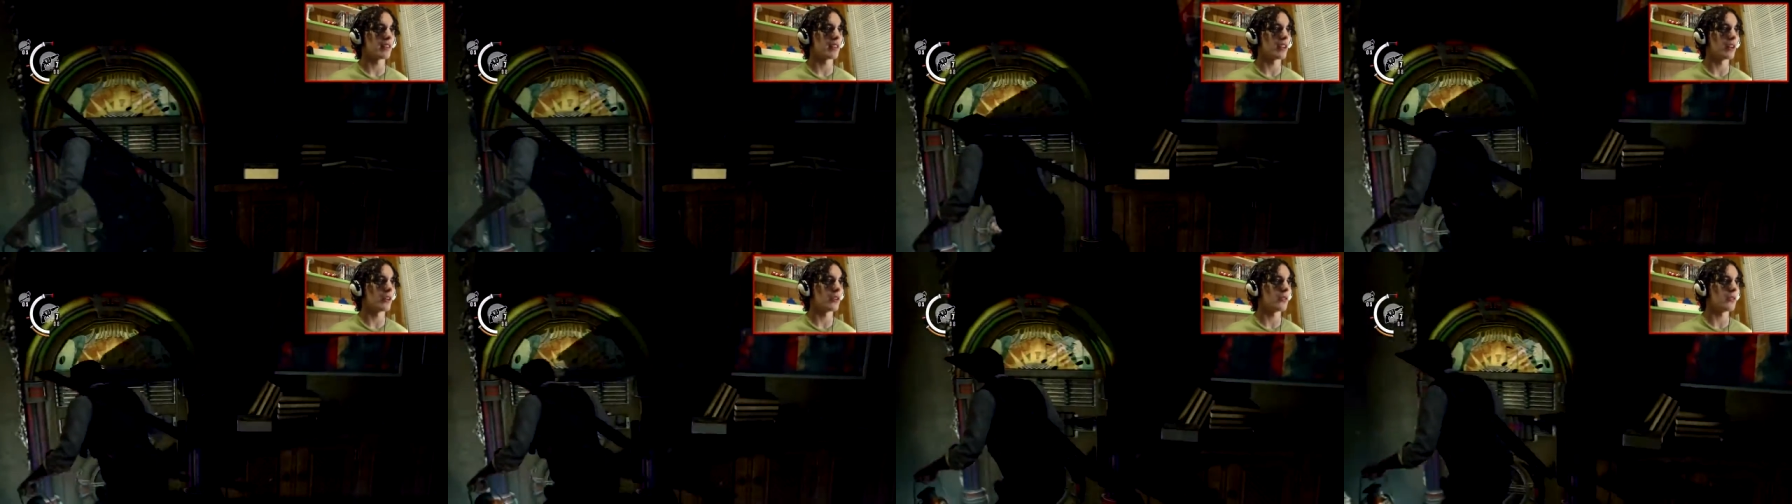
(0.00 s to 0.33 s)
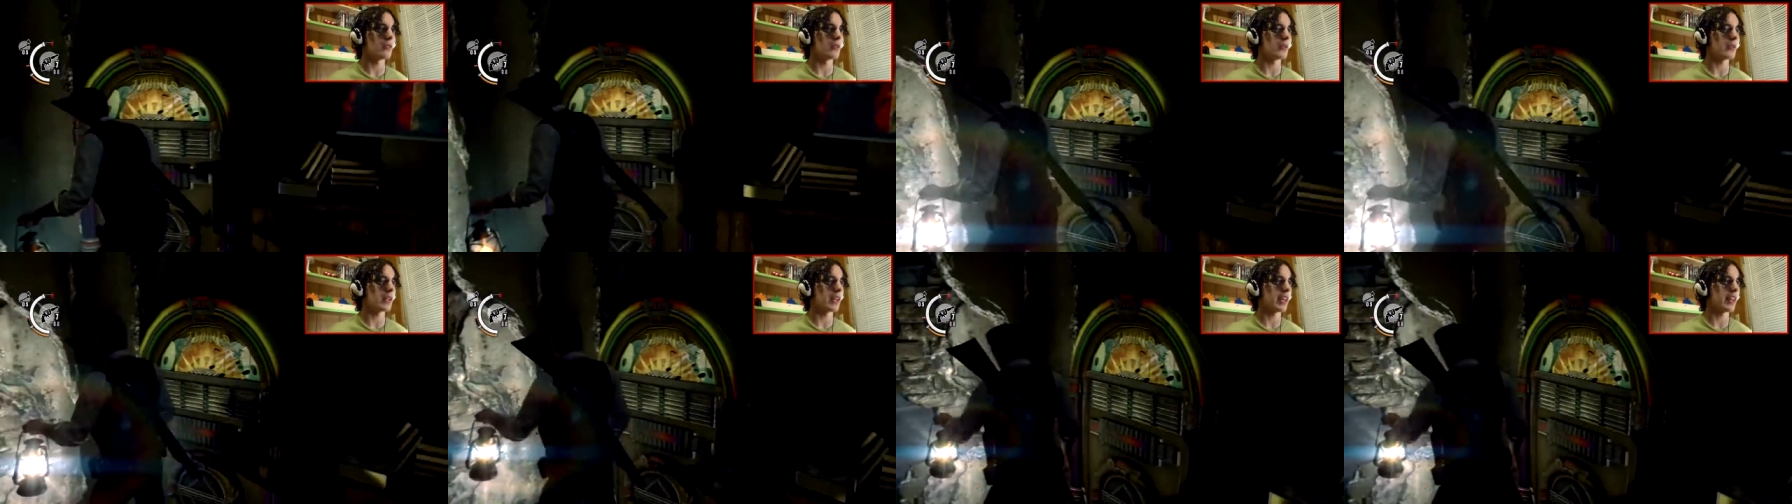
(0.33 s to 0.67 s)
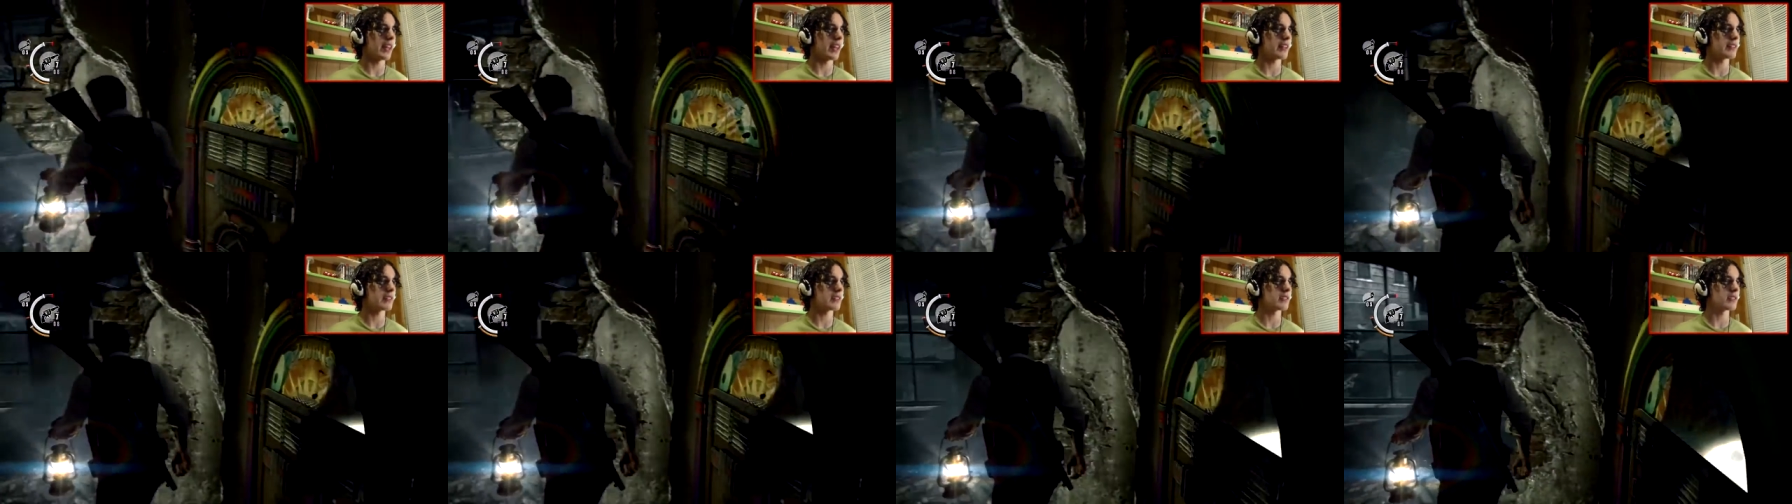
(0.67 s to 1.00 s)
No? Okay,
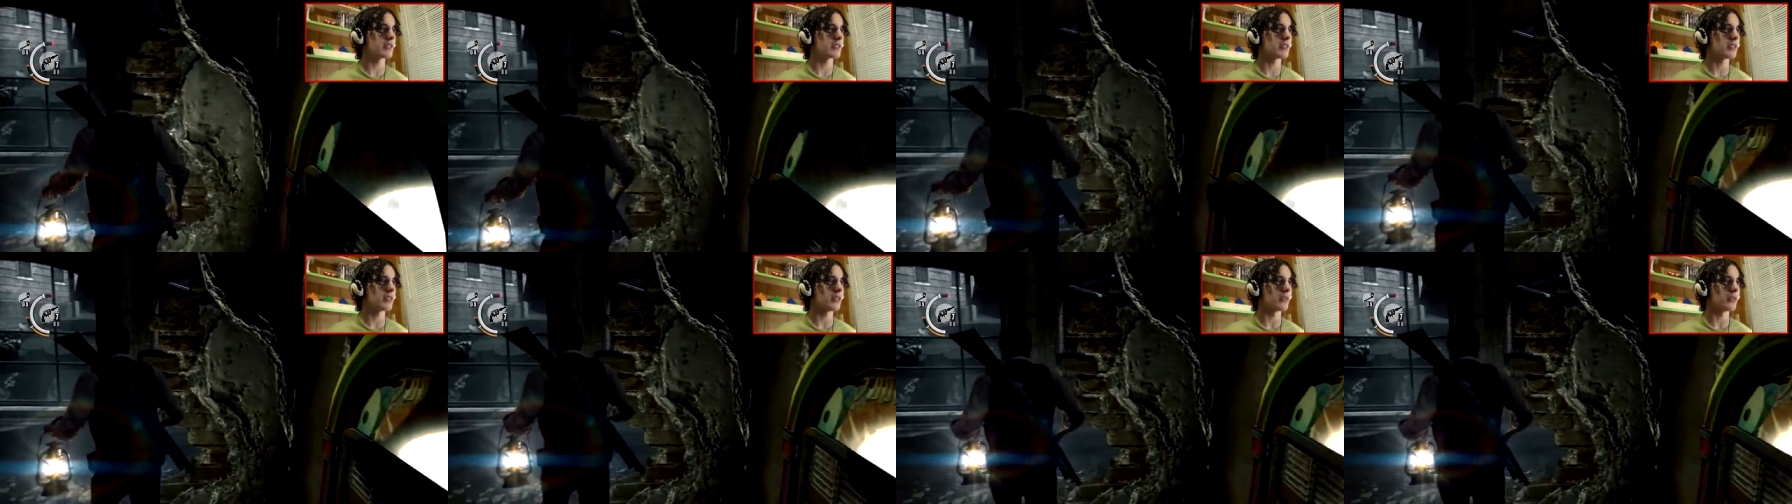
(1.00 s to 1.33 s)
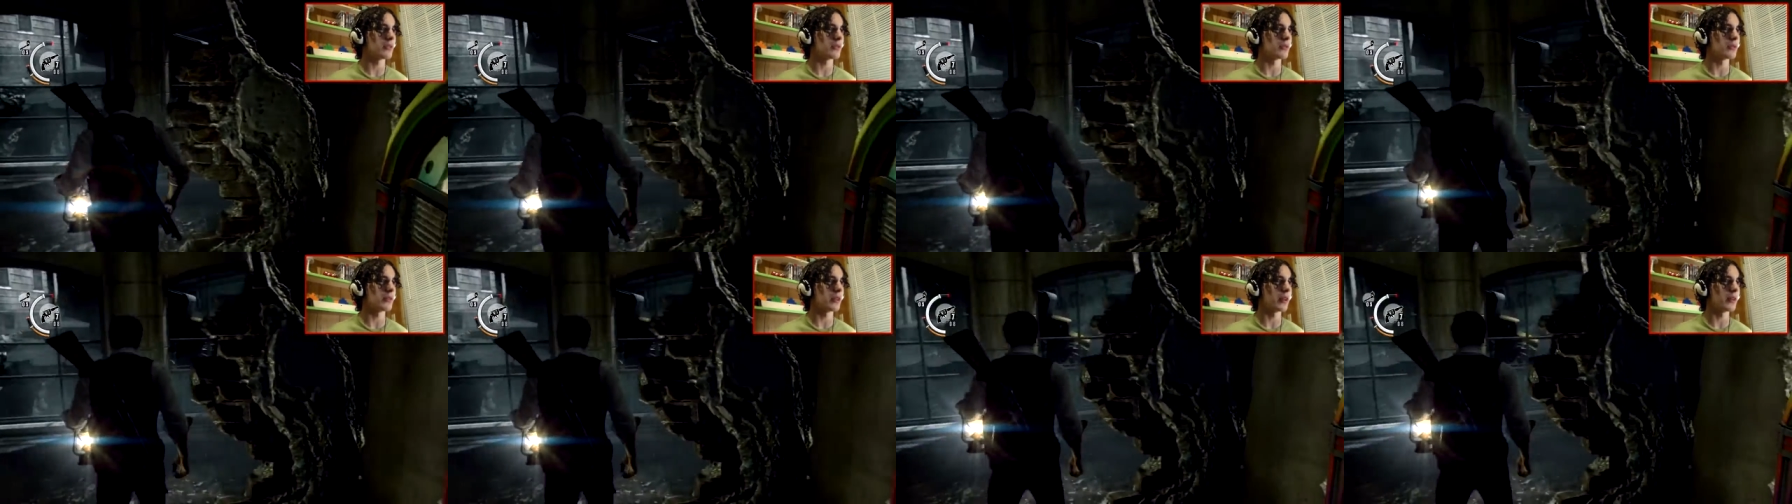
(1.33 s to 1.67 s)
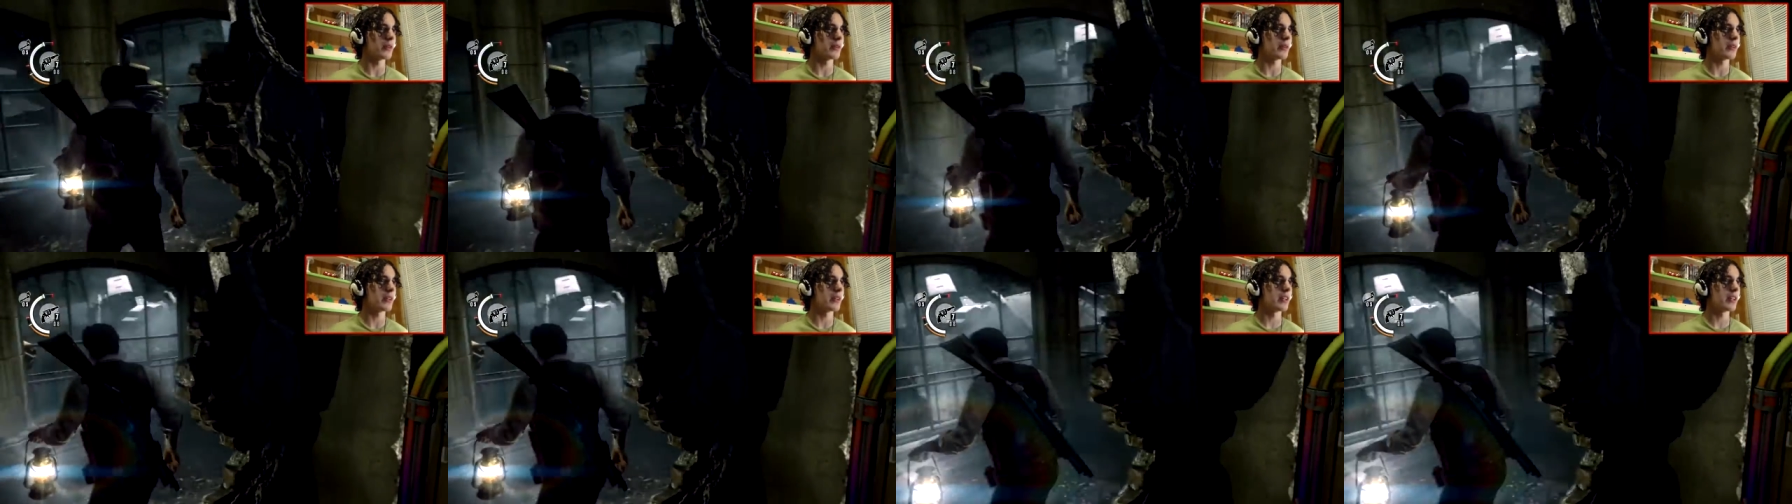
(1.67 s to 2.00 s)
that's still cool,
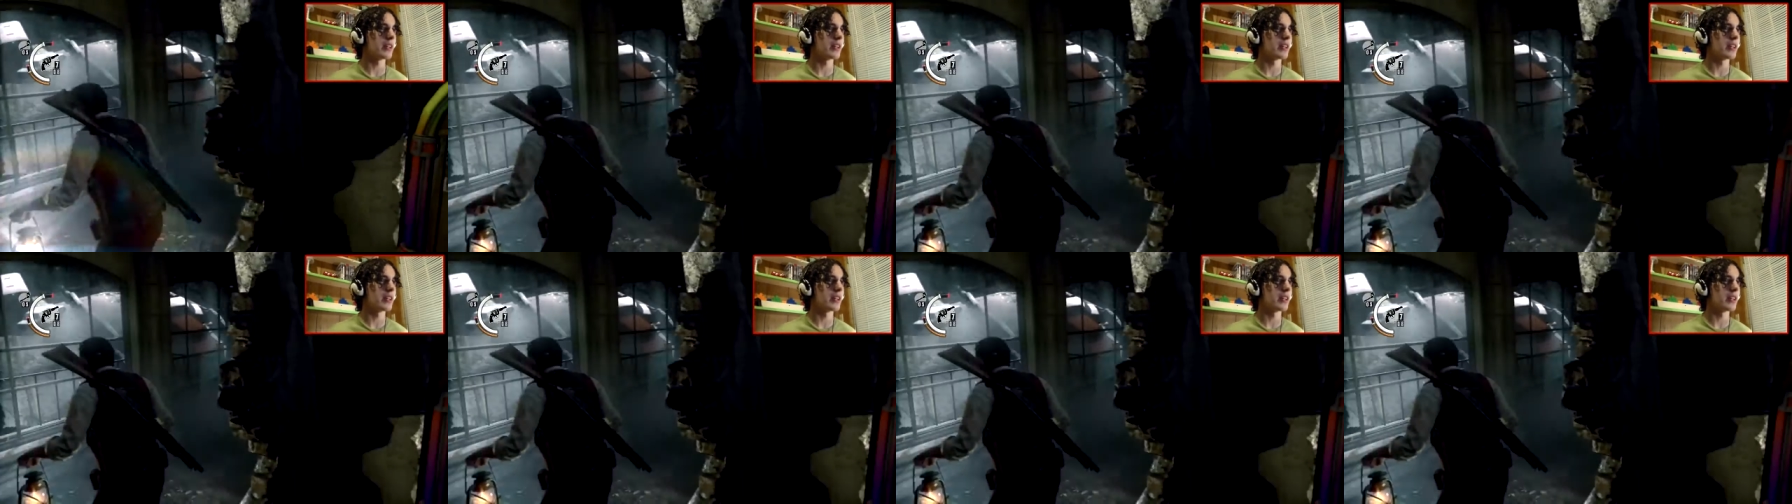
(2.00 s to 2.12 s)
though.